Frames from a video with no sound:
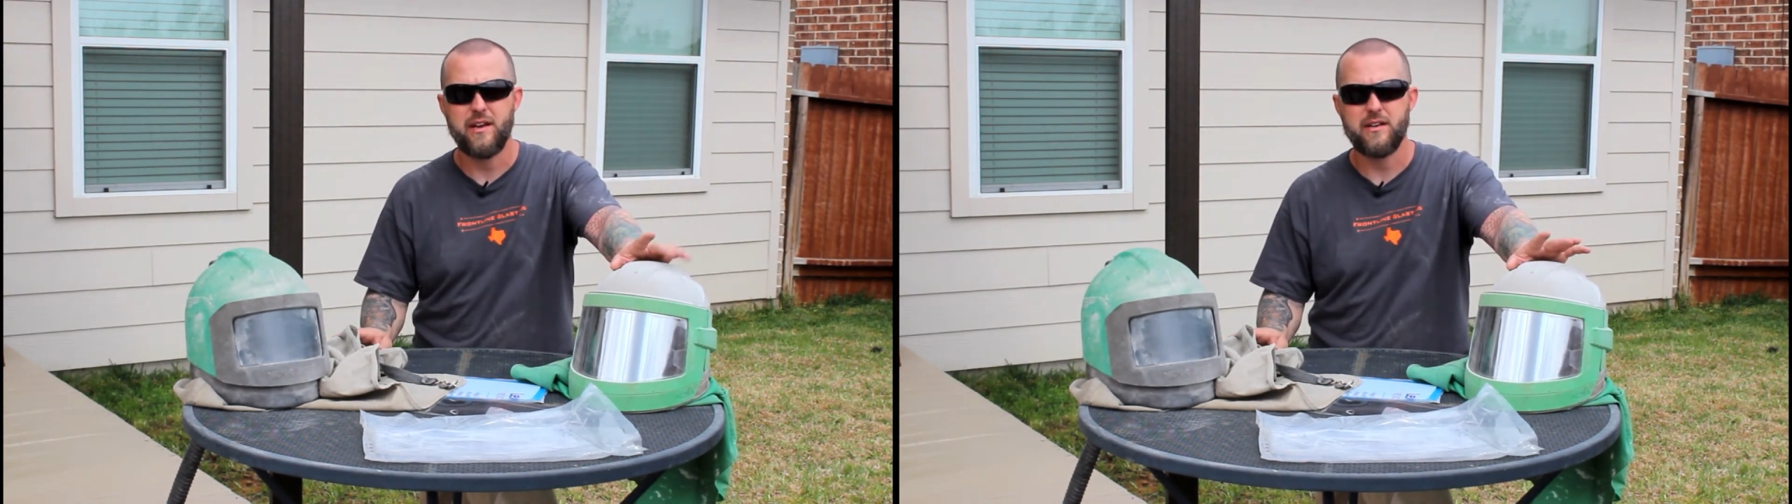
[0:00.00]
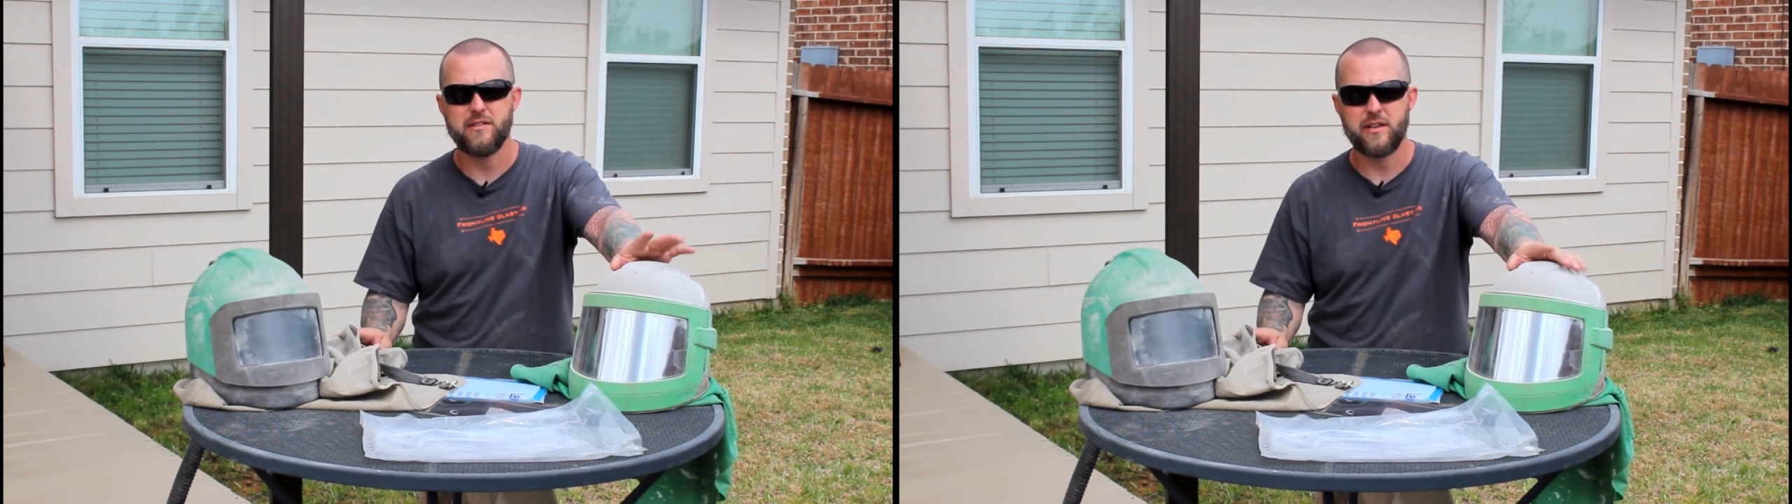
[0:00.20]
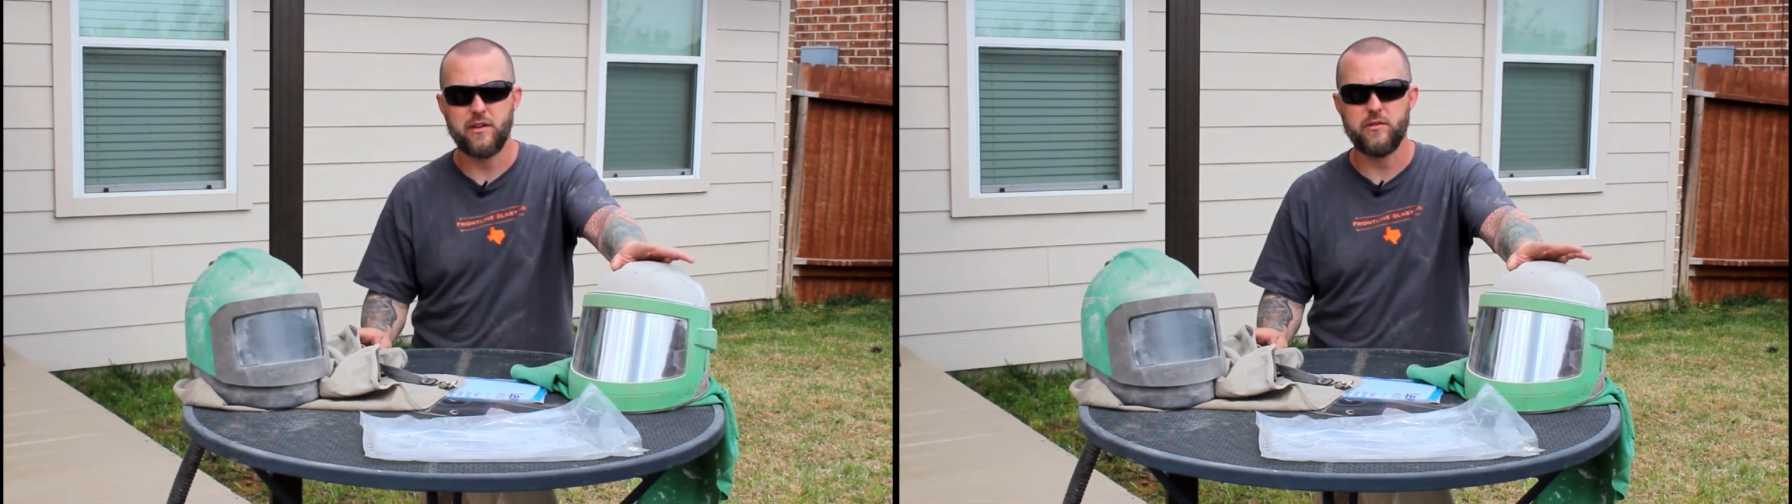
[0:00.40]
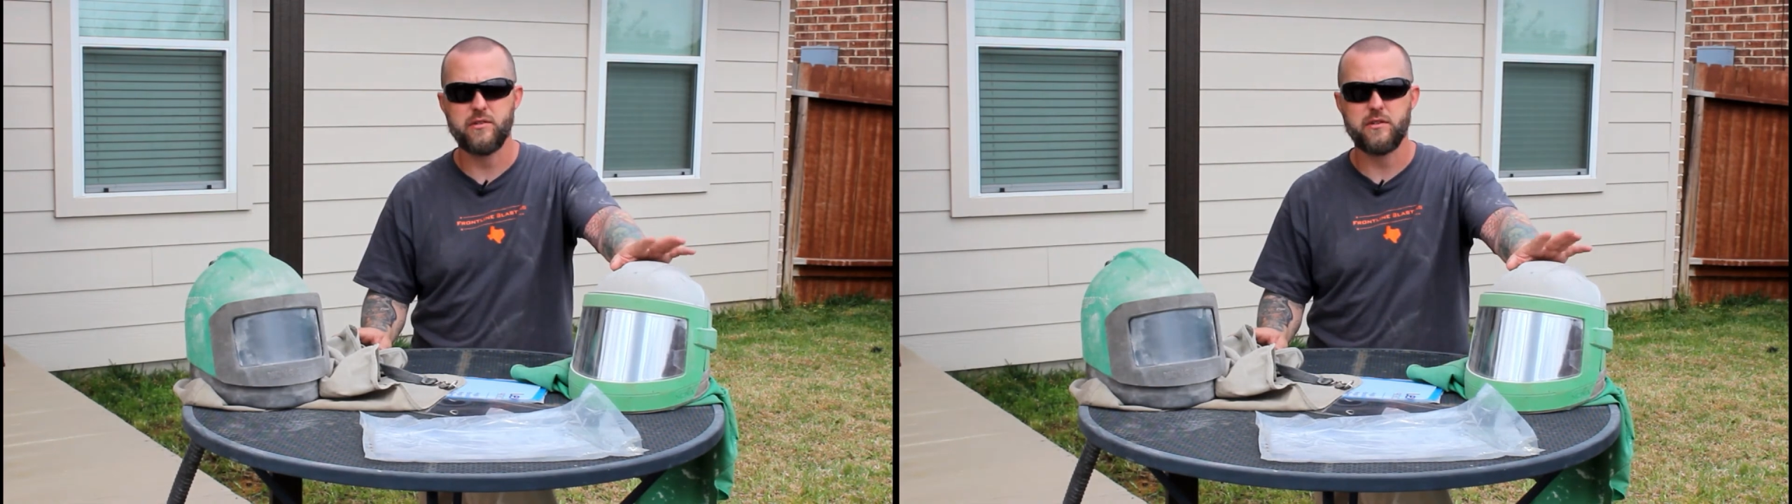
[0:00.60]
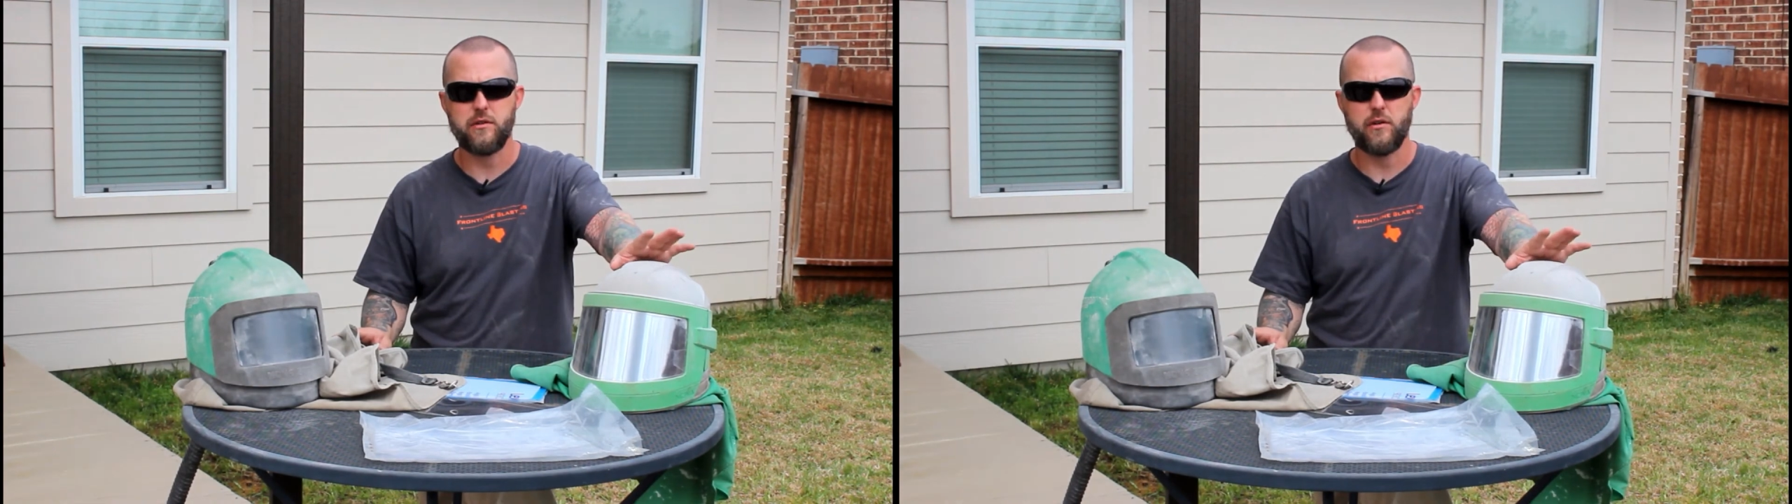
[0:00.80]

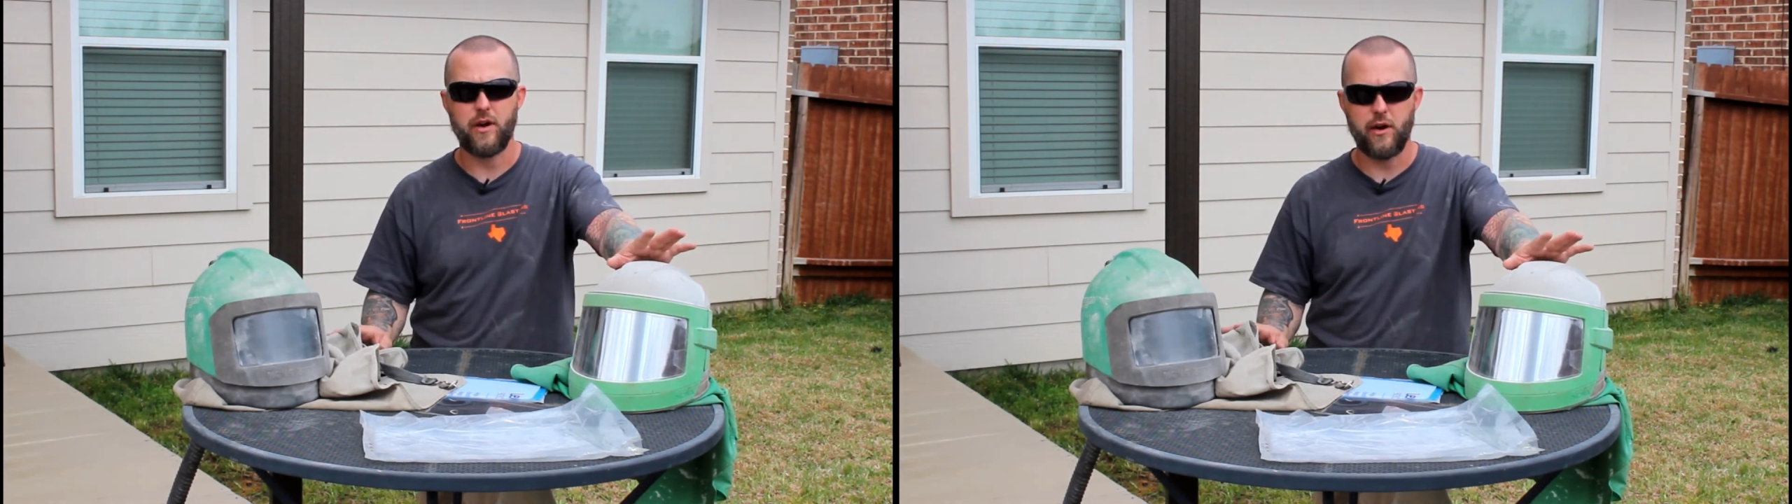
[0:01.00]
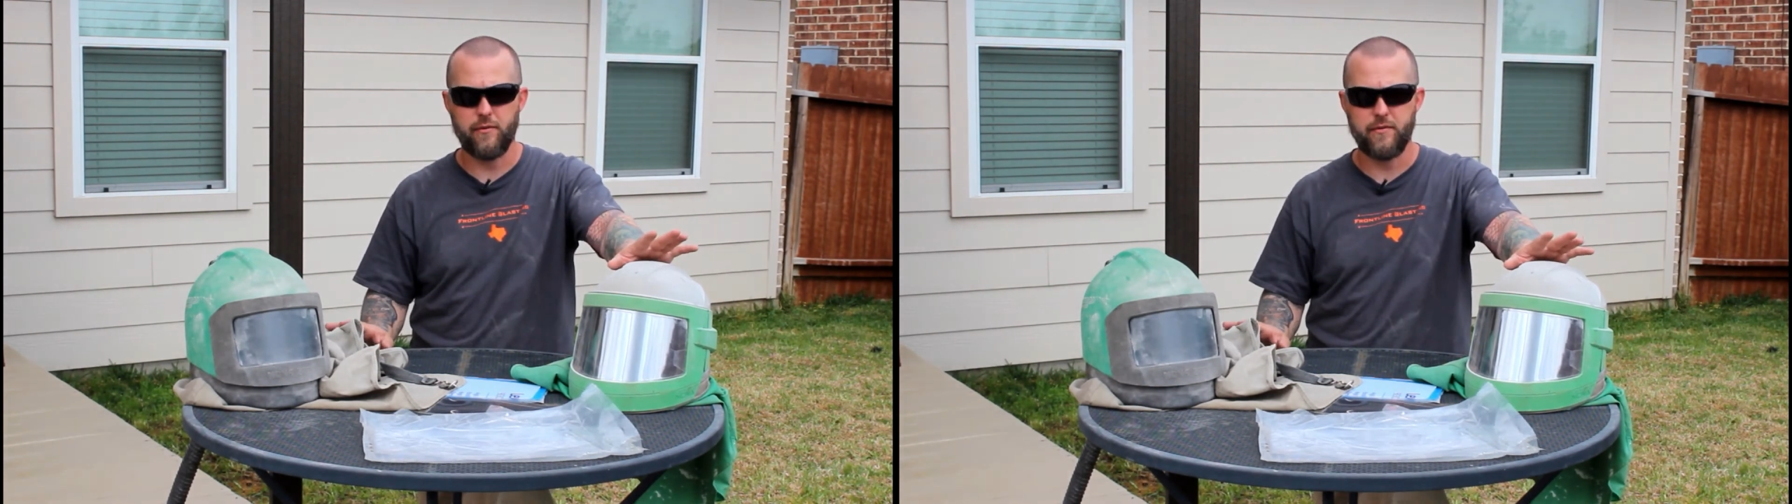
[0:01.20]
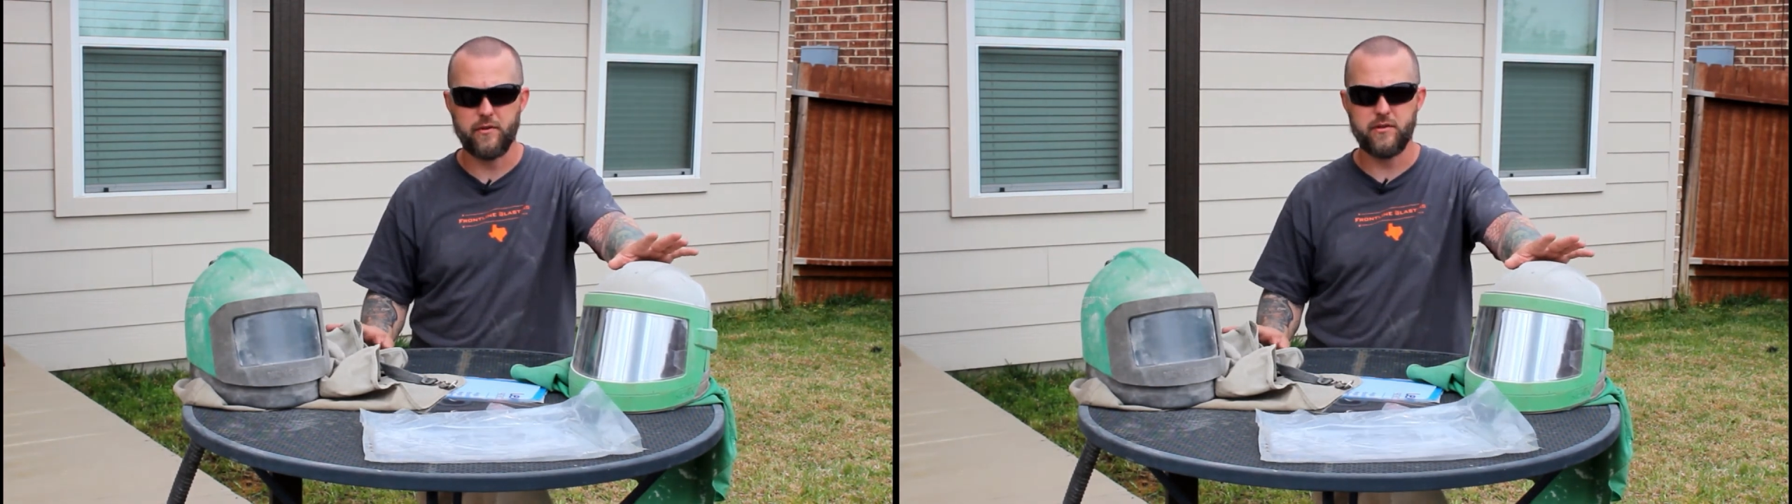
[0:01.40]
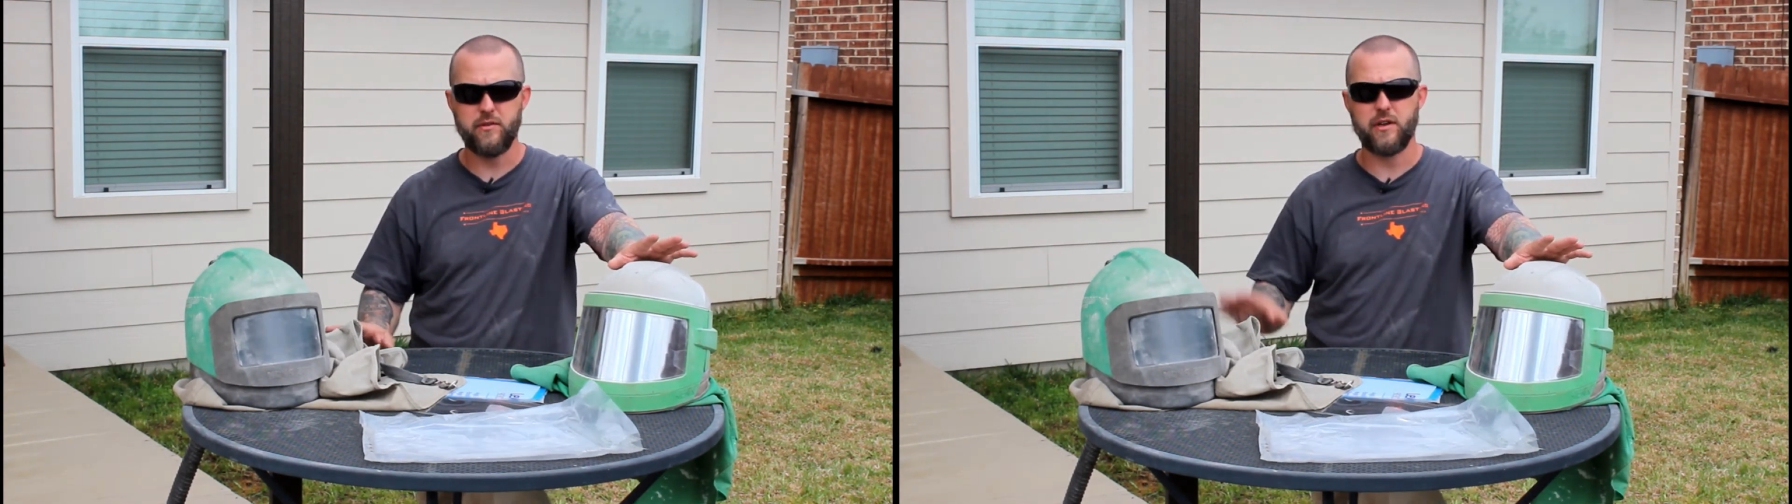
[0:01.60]
sells your air filter